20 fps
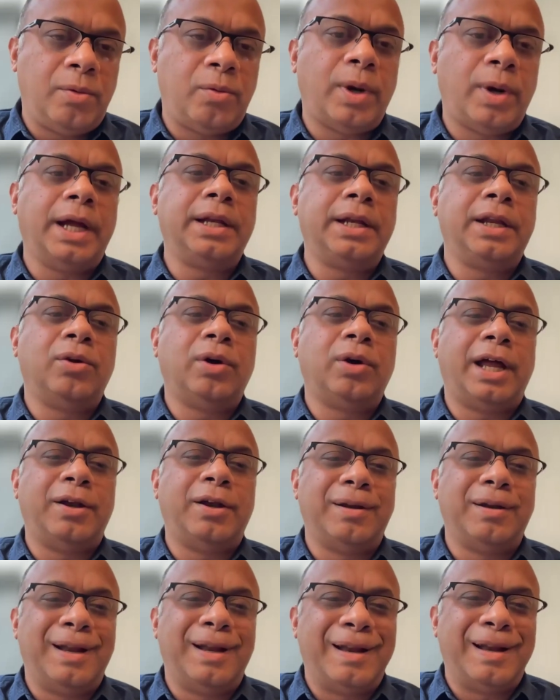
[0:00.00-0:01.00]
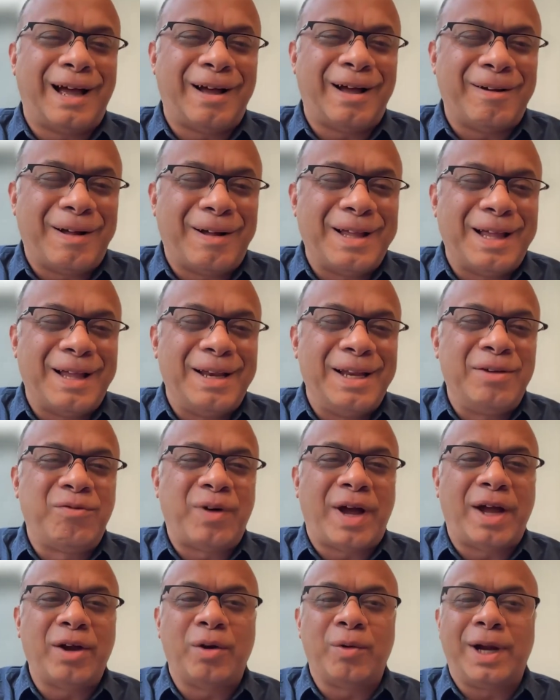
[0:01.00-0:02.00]
right? And
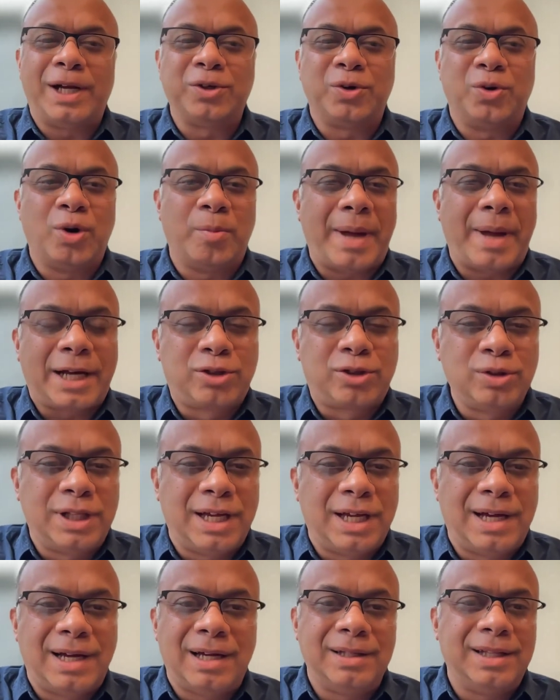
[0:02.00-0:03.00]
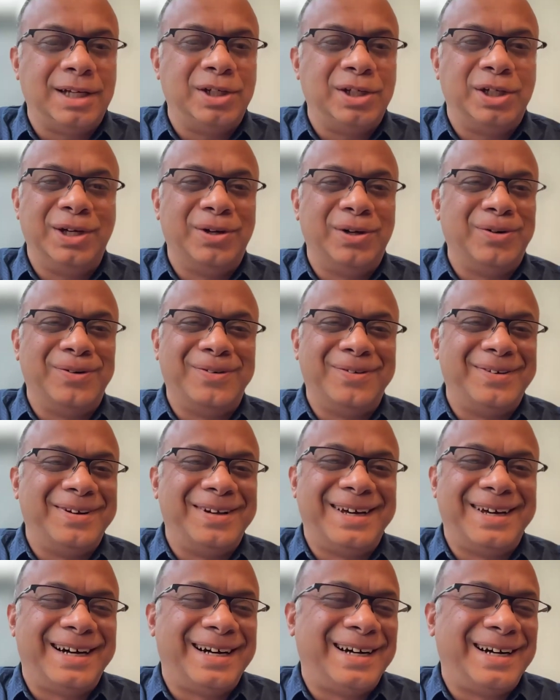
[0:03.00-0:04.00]
if I were to go back to the
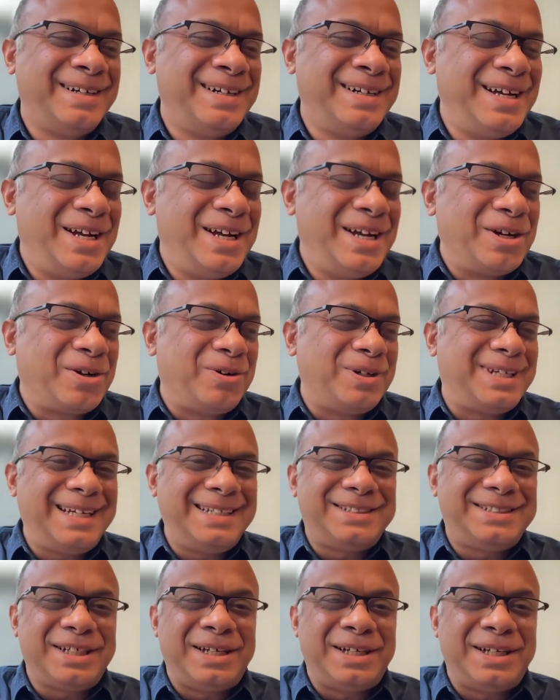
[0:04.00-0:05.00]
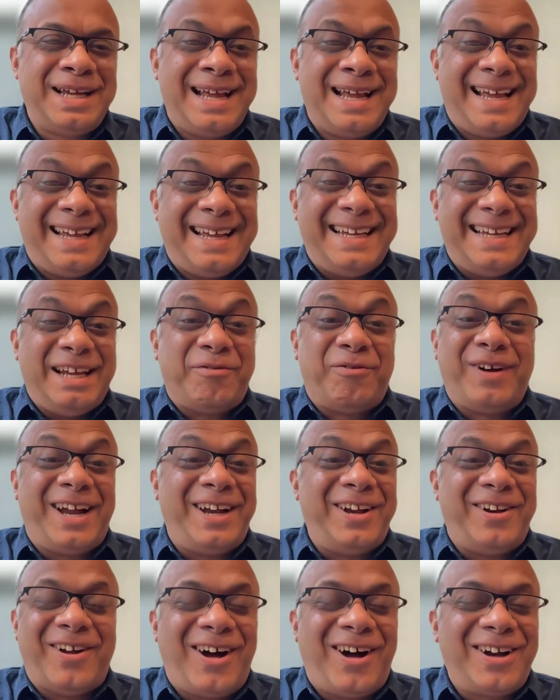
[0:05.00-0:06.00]
Dune quotation, if we are
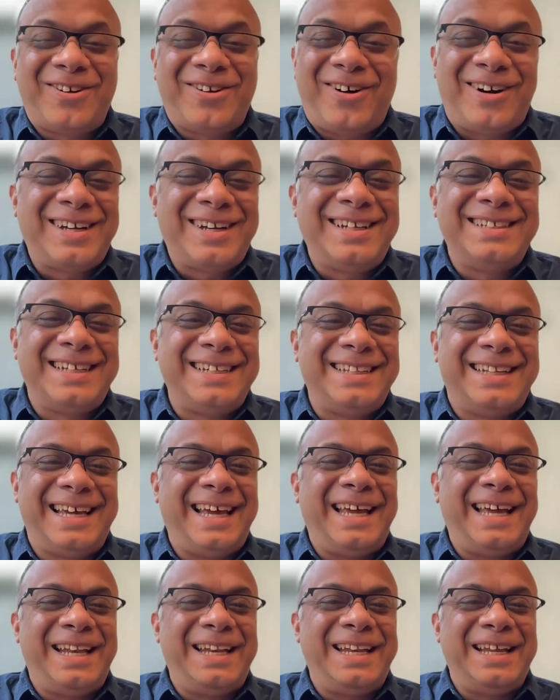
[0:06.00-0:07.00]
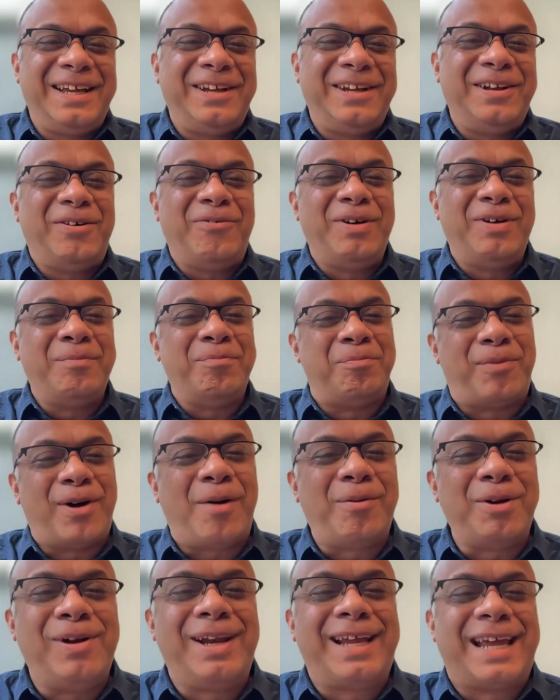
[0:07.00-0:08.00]
not cognizant, then we
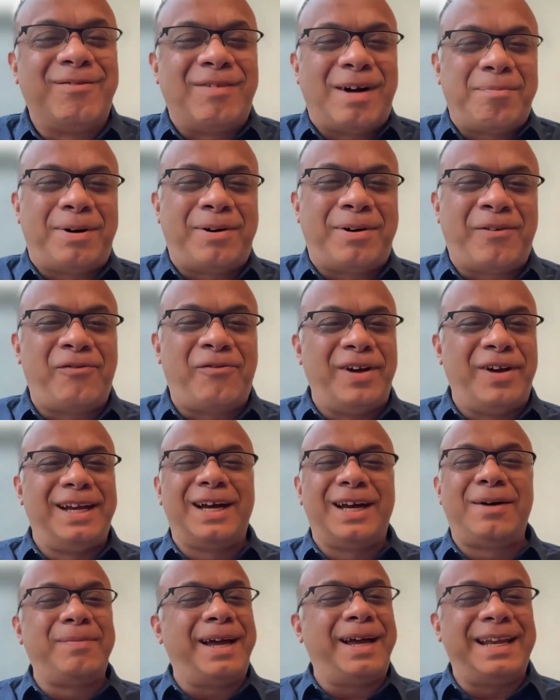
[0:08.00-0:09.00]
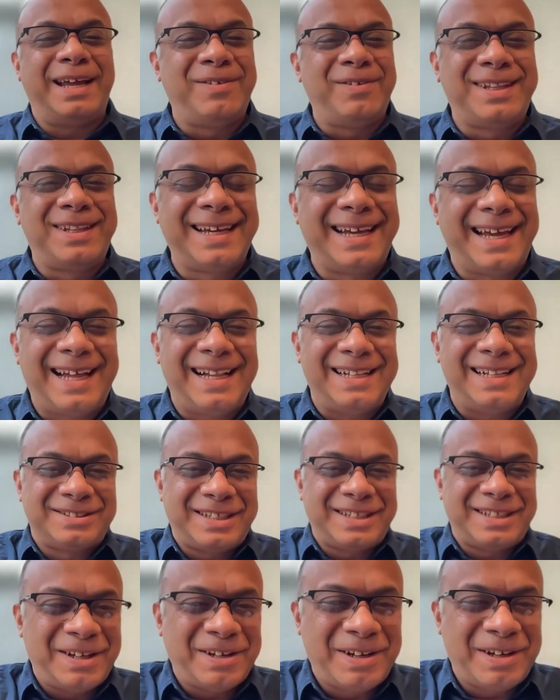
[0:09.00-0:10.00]
probably will give up our freedom and everything
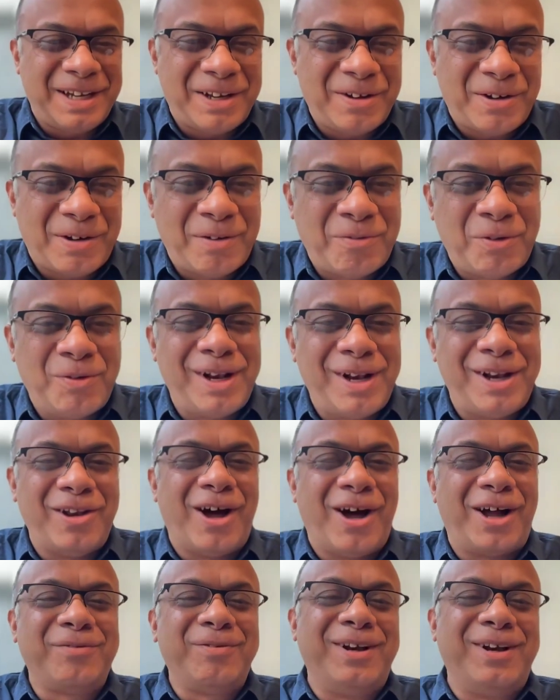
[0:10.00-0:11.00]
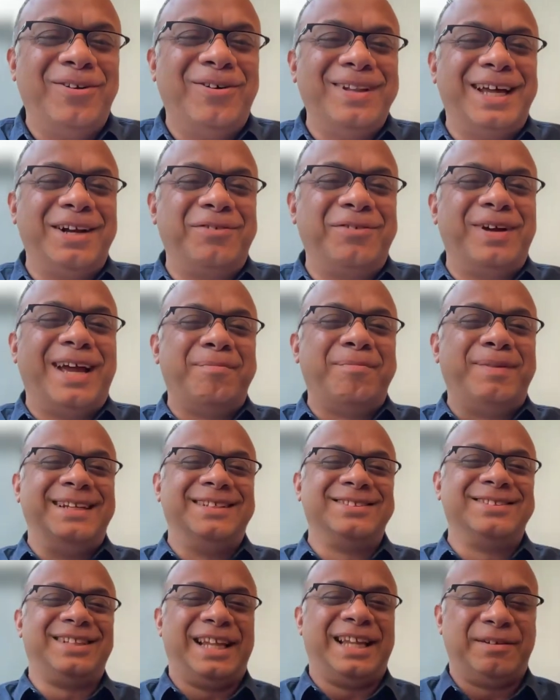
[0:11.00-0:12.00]
else, and we will not even know that we have been
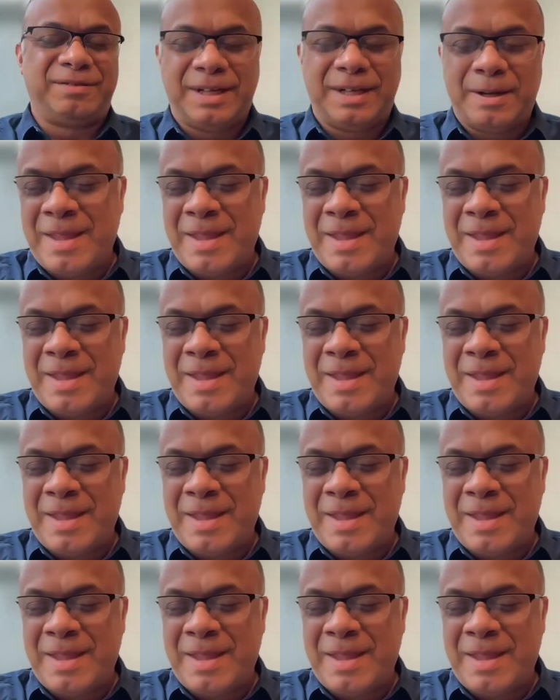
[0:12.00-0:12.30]
enslaved.